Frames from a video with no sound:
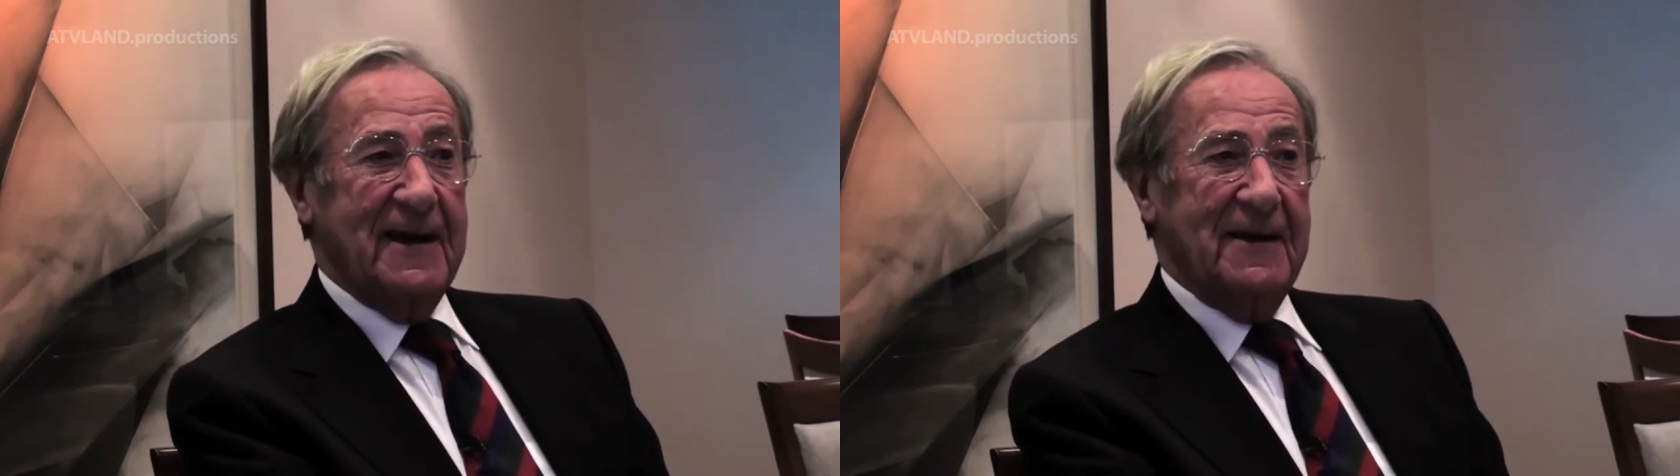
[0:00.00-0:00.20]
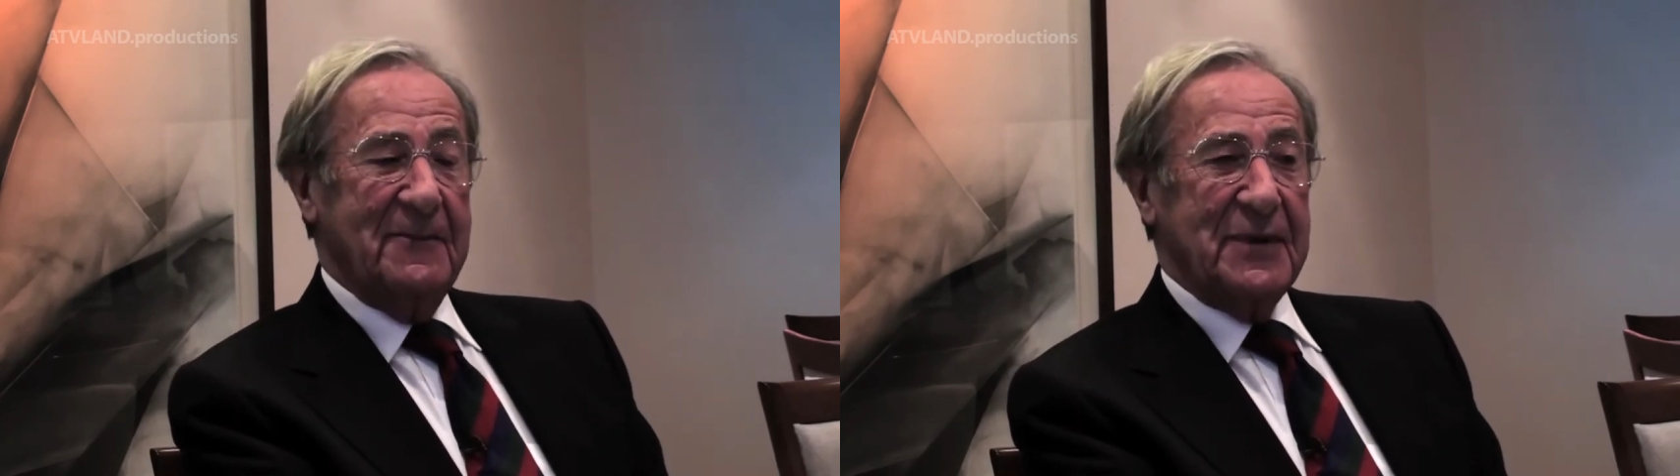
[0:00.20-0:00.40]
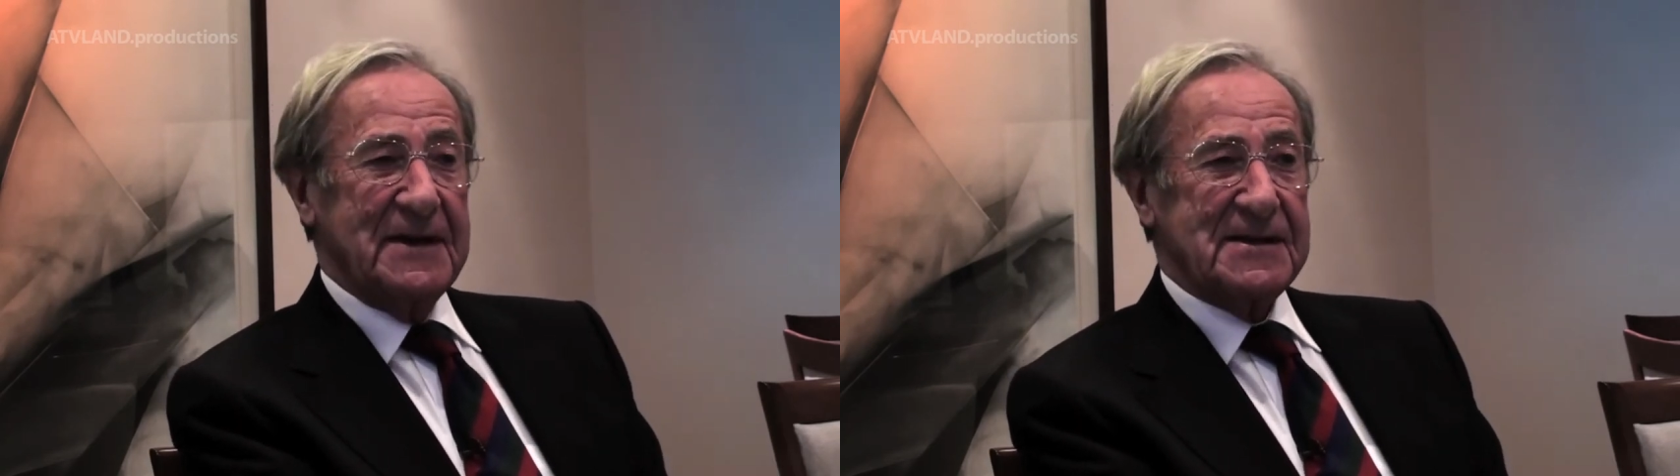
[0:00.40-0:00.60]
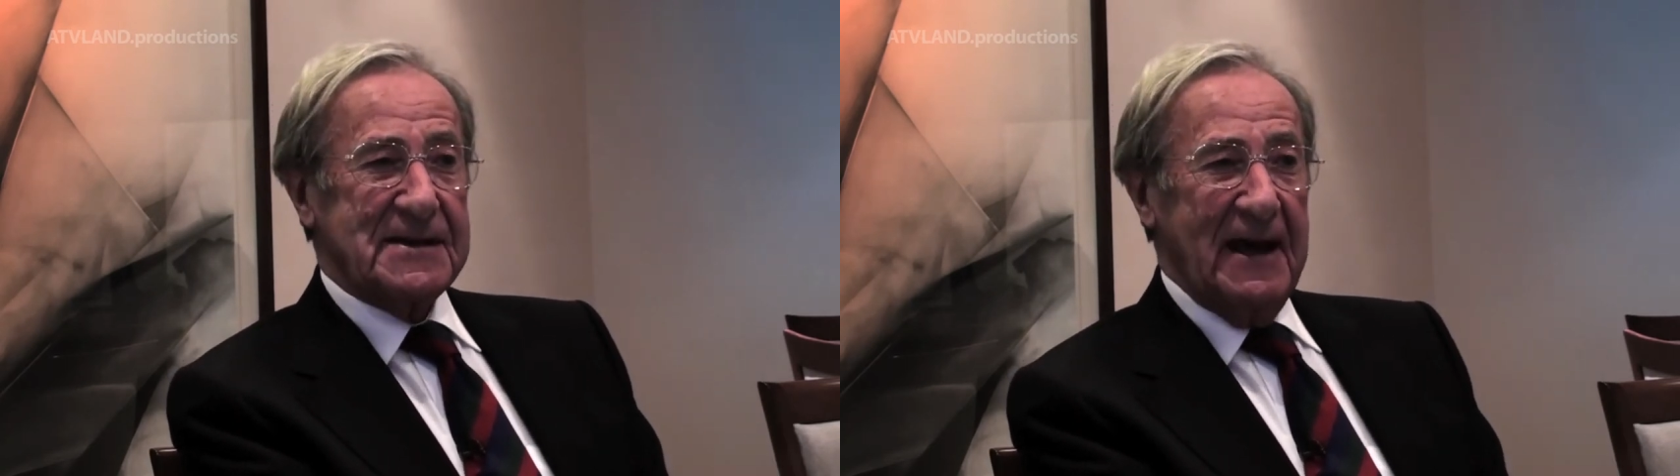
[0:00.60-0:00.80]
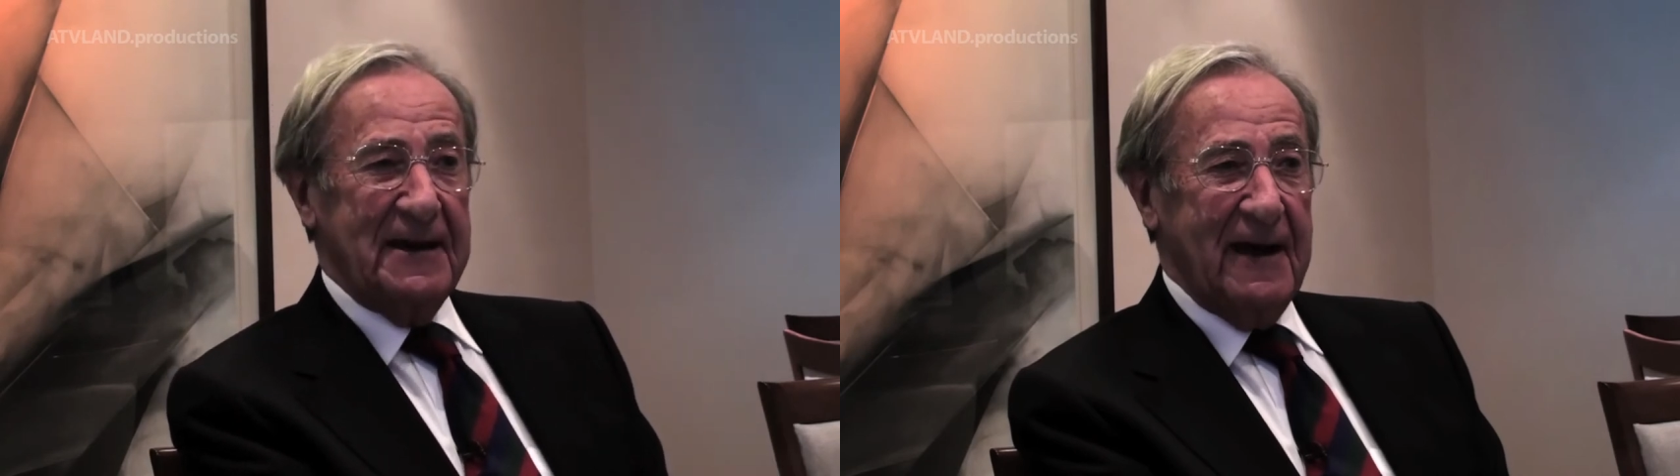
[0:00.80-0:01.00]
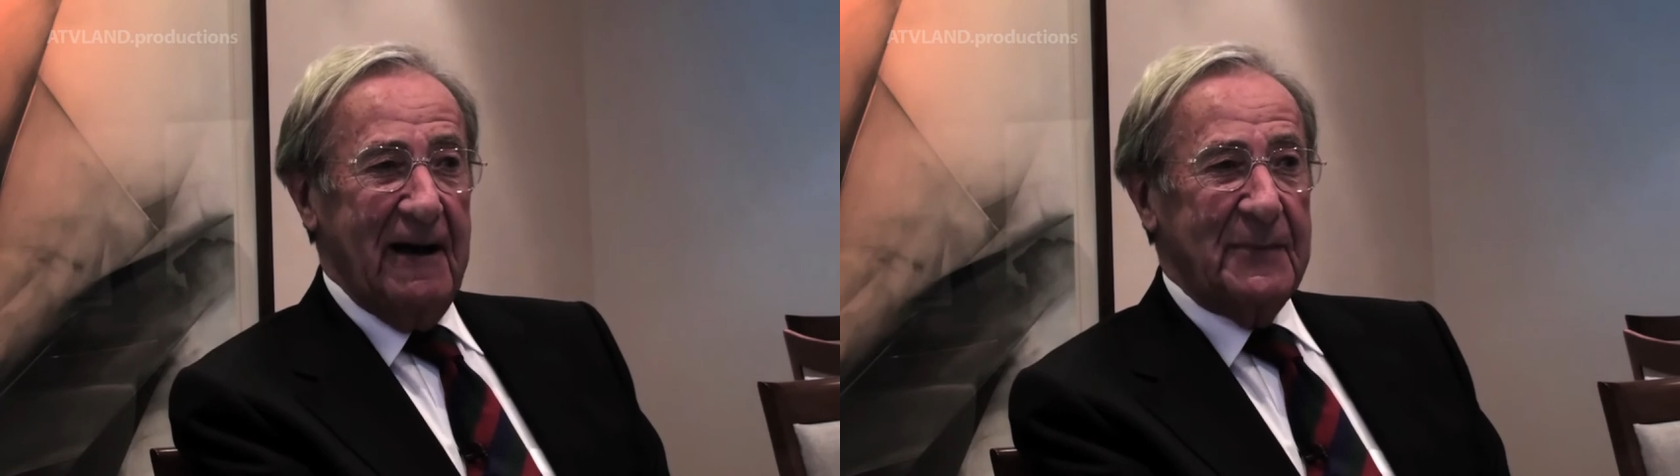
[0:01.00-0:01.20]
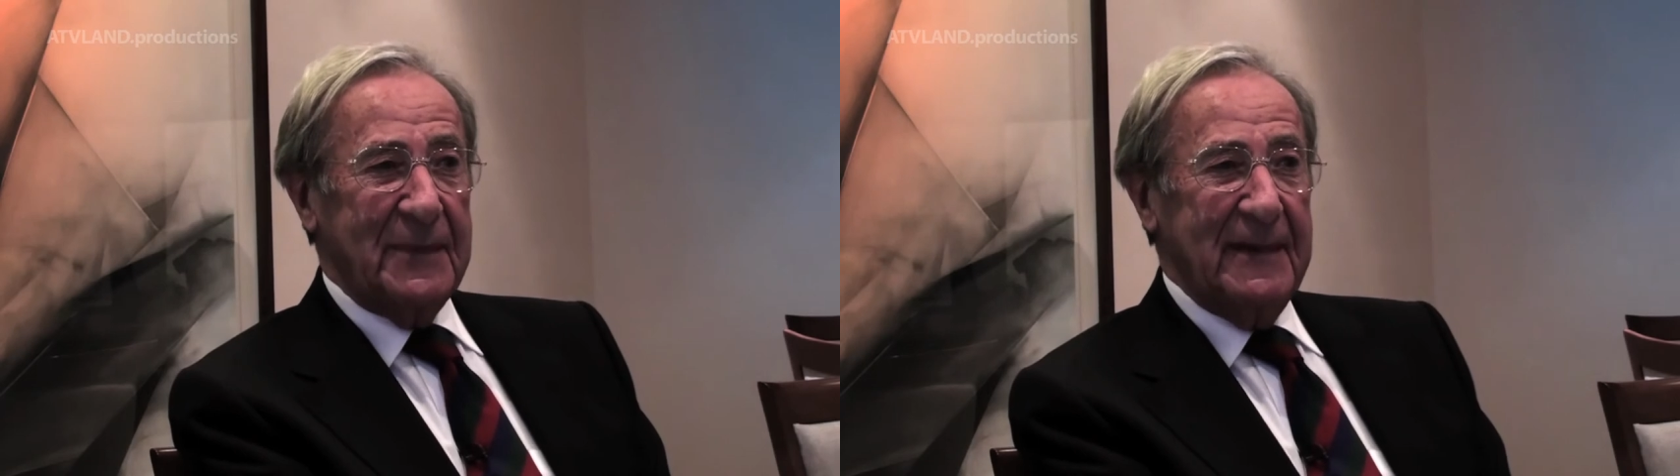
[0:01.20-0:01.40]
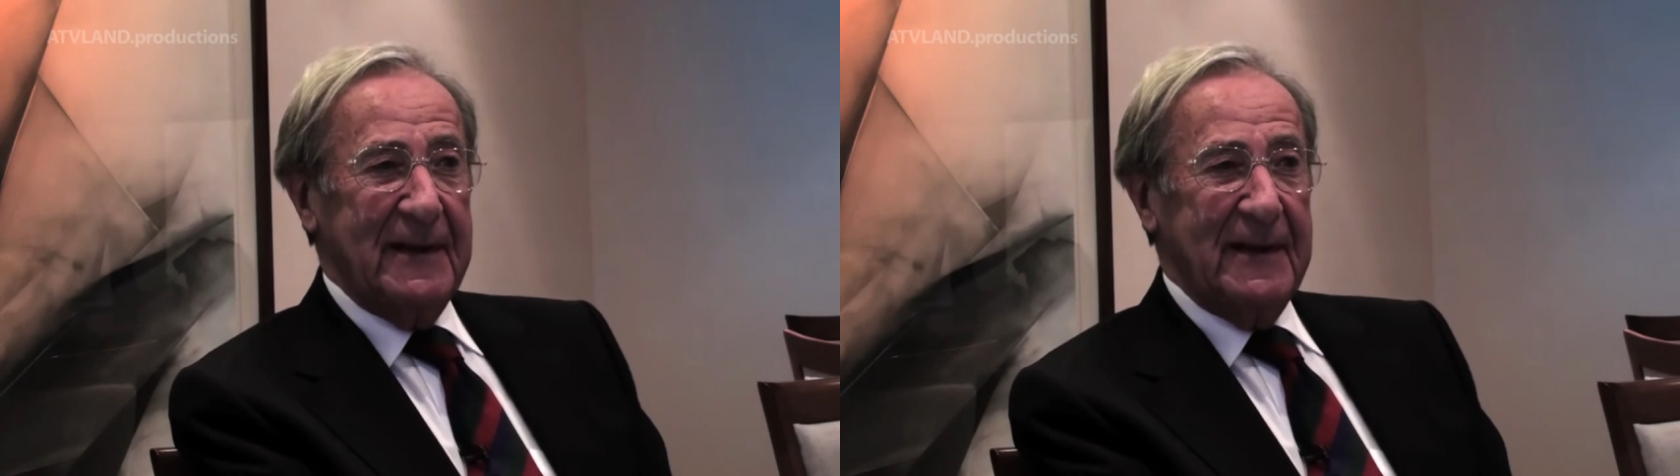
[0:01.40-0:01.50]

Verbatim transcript: uh, please stand up?